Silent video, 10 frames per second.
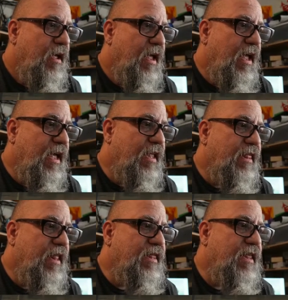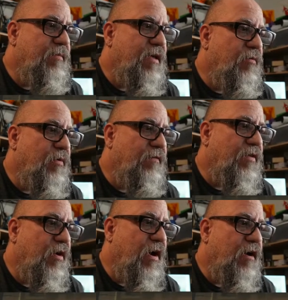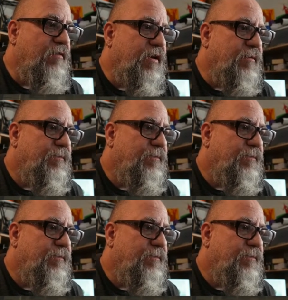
and let them get rid of their oven.